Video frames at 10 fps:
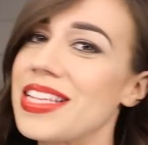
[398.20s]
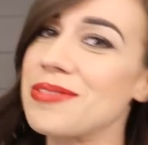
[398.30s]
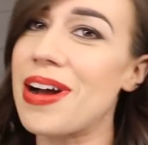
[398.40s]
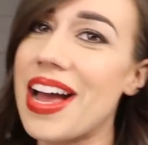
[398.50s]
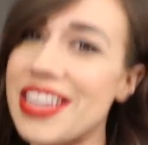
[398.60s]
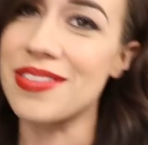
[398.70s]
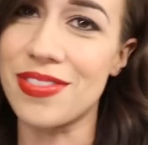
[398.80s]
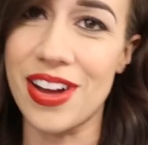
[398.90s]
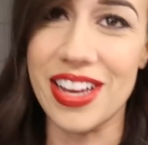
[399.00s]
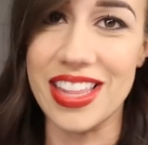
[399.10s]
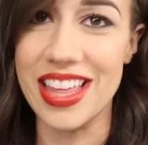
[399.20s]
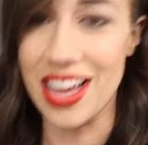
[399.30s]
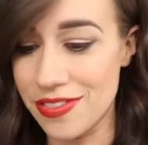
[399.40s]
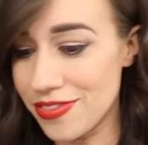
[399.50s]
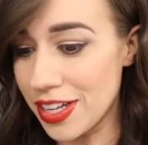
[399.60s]
that's why I didn't vlog
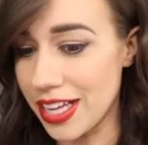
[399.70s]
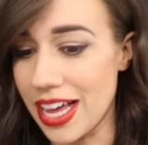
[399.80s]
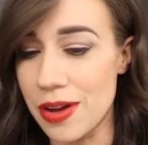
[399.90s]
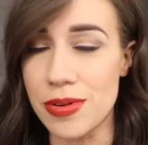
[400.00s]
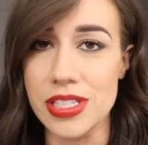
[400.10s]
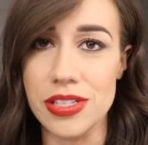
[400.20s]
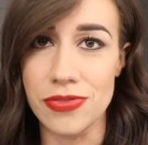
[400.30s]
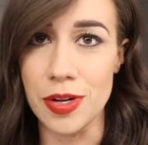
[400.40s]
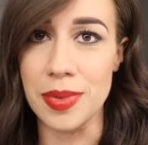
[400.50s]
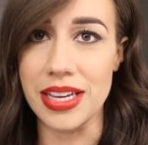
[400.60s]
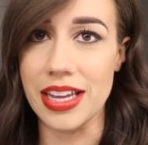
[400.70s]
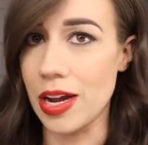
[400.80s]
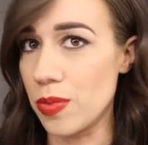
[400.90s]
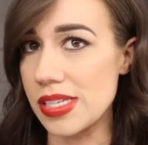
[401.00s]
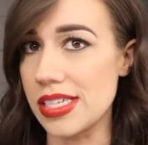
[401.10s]
anything. I felt like I was filming,
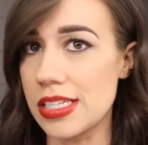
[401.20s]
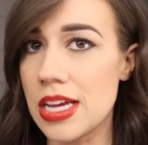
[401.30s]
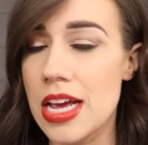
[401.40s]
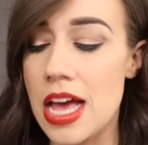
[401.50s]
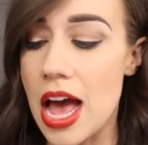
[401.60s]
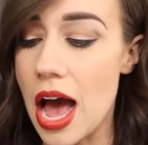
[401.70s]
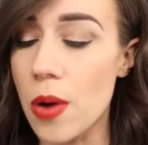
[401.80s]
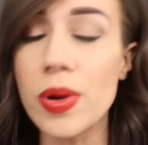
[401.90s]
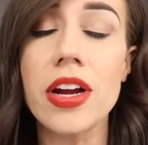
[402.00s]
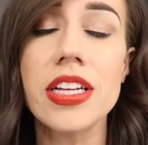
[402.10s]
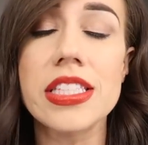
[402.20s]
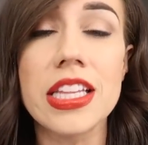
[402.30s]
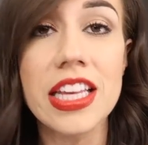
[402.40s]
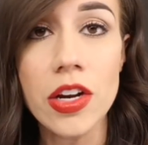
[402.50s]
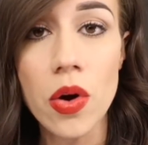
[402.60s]
and I wasn't. Uh, we are in
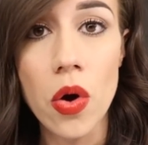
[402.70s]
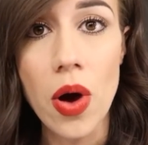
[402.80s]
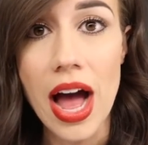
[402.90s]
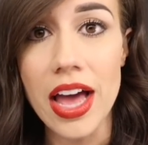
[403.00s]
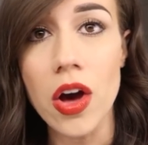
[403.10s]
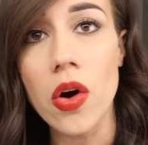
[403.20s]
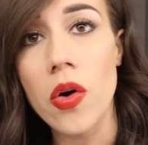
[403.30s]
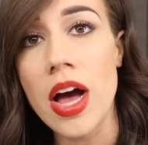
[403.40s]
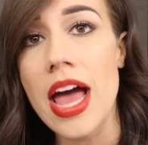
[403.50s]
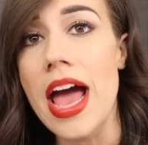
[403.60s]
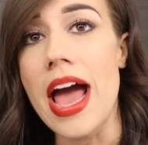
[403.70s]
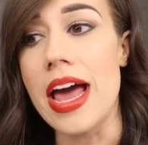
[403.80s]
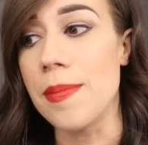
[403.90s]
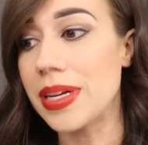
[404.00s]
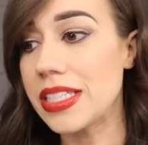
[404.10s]
Toledo, Ohio,
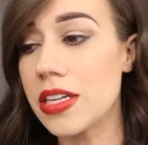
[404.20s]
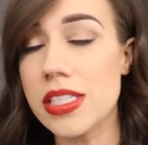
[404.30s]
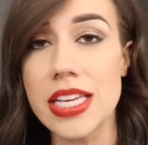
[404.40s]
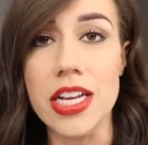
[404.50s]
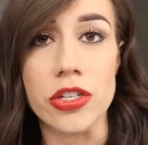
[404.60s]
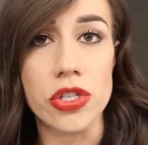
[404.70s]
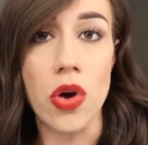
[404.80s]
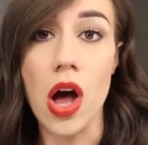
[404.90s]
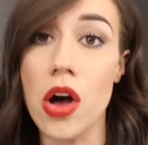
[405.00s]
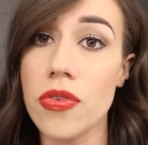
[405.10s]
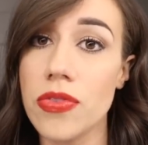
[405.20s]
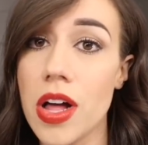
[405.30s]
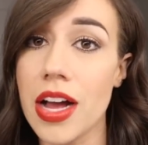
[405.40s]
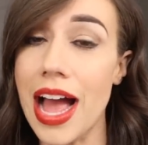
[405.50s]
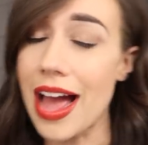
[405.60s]
and I'm about to go on stage, so I'll
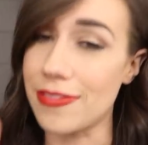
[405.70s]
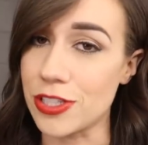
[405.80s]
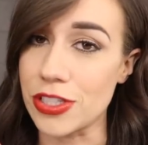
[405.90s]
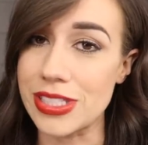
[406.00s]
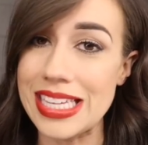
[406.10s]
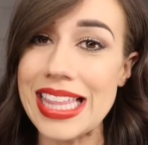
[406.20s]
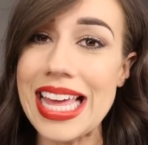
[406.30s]
vlog after. See you